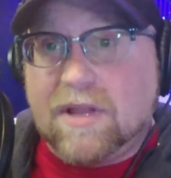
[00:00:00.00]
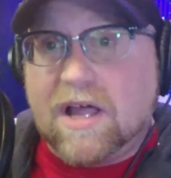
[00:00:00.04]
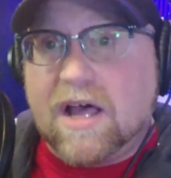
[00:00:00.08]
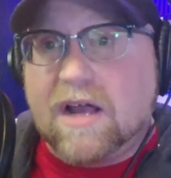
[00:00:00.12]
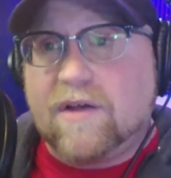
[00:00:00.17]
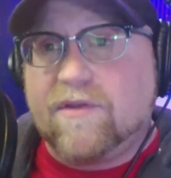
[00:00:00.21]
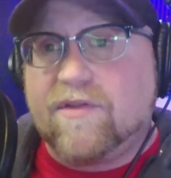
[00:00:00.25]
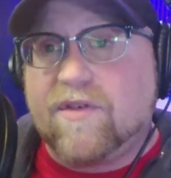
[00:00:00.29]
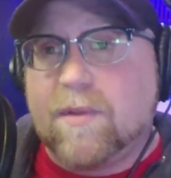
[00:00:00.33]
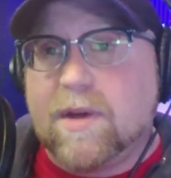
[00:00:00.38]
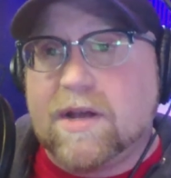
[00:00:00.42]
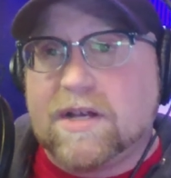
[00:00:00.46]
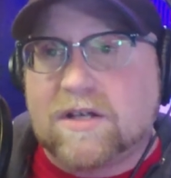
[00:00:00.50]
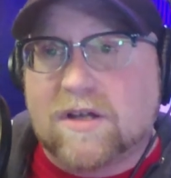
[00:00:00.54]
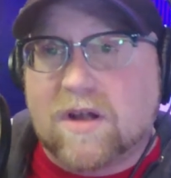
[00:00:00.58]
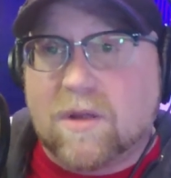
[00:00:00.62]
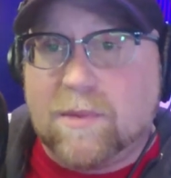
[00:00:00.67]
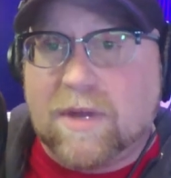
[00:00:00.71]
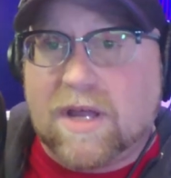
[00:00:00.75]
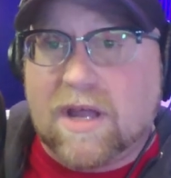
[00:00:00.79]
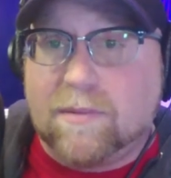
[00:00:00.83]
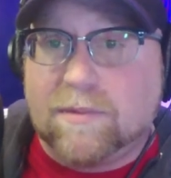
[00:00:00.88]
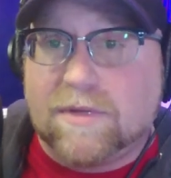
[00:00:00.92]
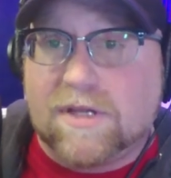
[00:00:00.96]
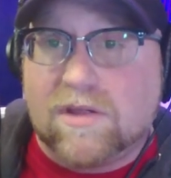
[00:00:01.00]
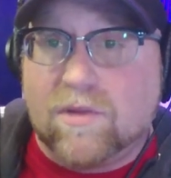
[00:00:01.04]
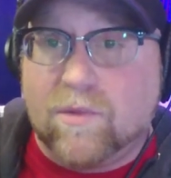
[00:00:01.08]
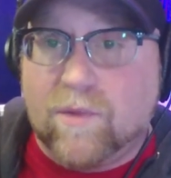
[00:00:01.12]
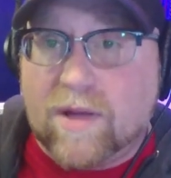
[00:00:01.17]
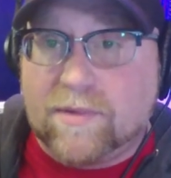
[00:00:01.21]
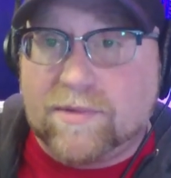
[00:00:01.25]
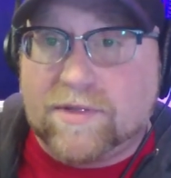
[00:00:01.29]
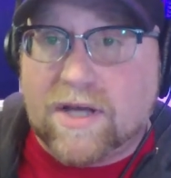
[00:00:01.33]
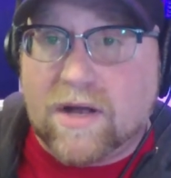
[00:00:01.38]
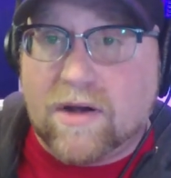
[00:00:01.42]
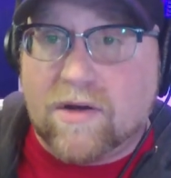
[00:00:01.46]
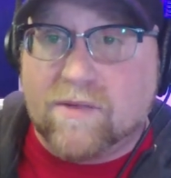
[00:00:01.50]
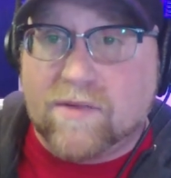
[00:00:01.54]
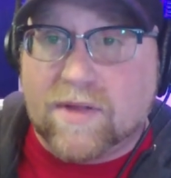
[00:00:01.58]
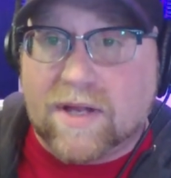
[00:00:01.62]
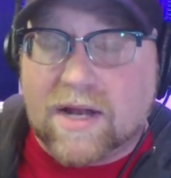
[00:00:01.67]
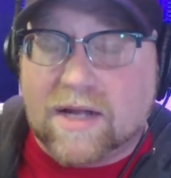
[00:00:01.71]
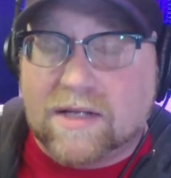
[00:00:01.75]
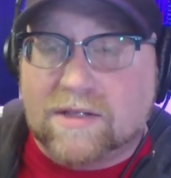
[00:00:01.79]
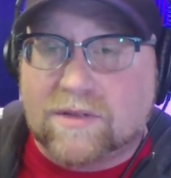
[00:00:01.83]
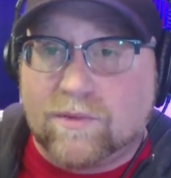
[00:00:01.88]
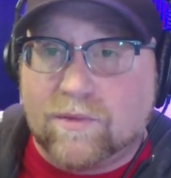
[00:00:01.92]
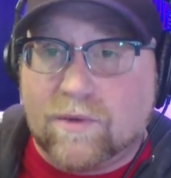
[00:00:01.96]
A lot of information is going to be coming to the website over the
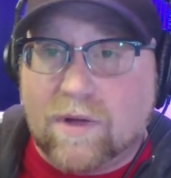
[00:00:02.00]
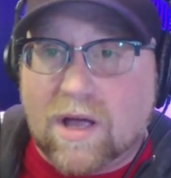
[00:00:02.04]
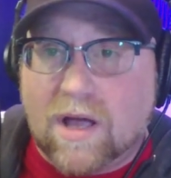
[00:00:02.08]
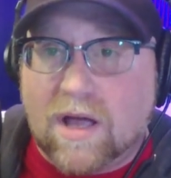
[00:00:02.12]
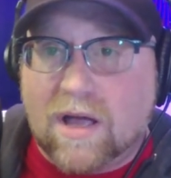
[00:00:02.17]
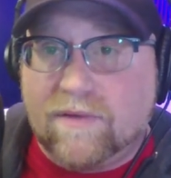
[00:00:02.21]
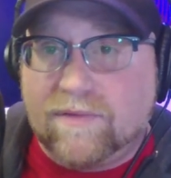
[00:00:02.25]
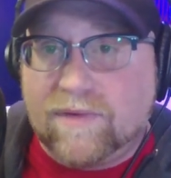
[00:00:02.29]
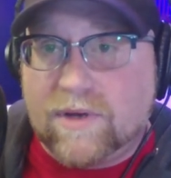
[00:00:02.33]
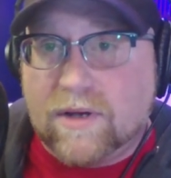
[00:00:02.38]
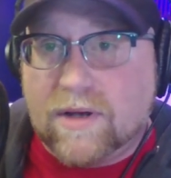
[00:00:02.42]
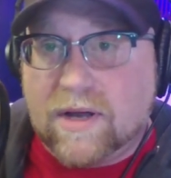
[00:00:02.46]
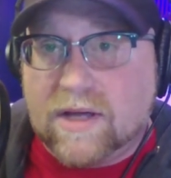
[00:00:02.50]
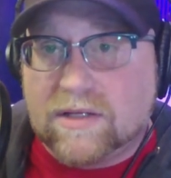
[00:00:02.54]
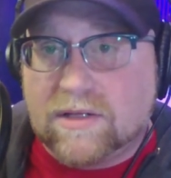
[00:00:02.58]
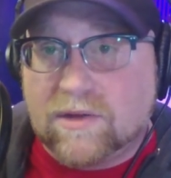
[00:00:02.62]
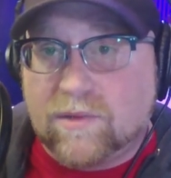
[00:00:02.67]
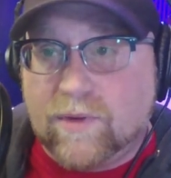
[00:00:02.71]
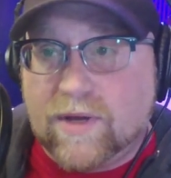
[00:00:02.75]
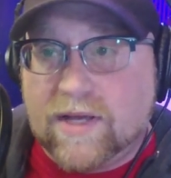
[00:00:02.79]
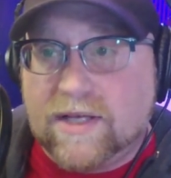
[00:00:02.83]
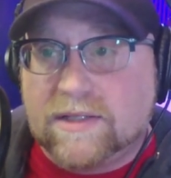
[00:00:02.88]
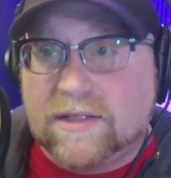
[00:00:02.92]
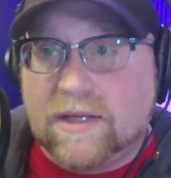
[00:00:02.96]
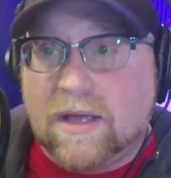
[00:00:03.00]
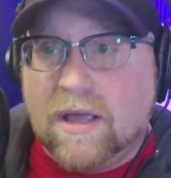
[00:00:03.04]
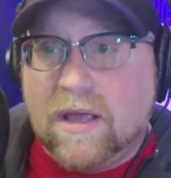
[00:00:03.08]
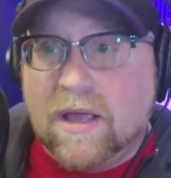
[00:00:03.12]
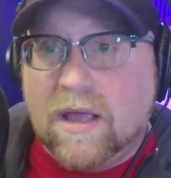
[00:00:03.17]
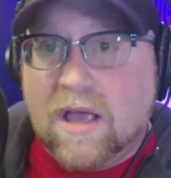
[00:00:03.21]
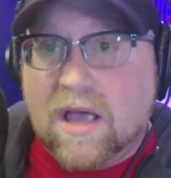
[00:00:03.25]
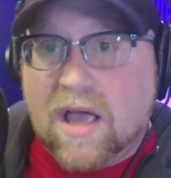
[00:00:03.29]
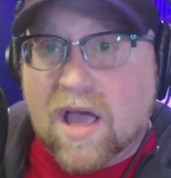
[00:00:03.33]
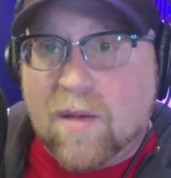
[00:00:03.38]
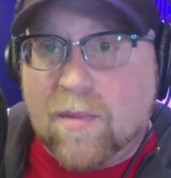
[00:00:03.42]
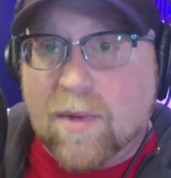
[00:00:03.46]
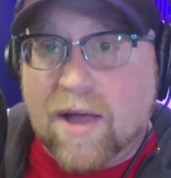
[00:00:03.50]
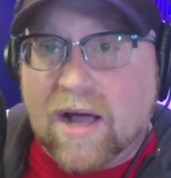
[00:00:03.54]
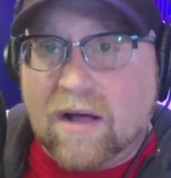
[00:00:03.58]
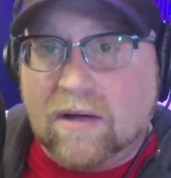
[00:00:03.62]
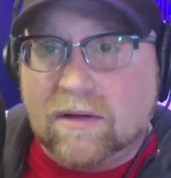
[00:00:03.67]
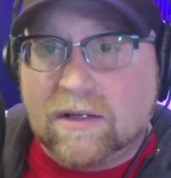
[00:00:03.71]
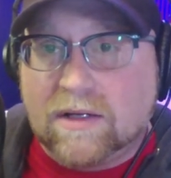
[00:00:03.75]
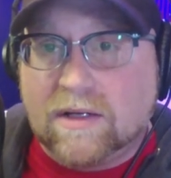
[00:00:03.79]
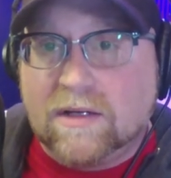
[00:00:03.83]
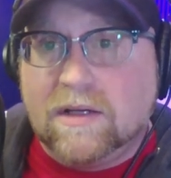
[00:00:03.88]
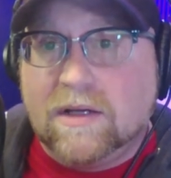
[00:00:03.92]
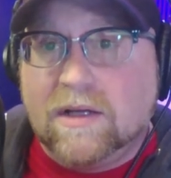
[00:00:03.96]
next uh, few days and weeks about